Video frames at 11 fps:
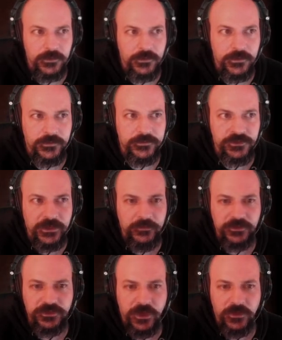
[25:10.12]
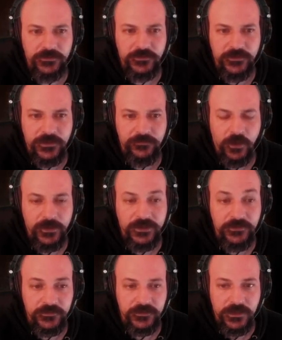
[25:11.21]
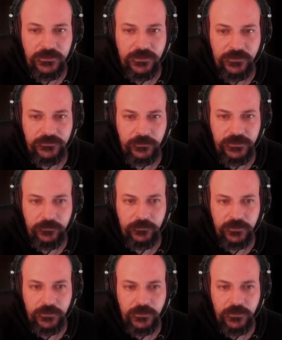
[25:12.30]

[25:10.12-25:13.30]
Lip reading: It's a shame that Giles doesn't have... Oh, he does. Yeah, he has Summon Imp.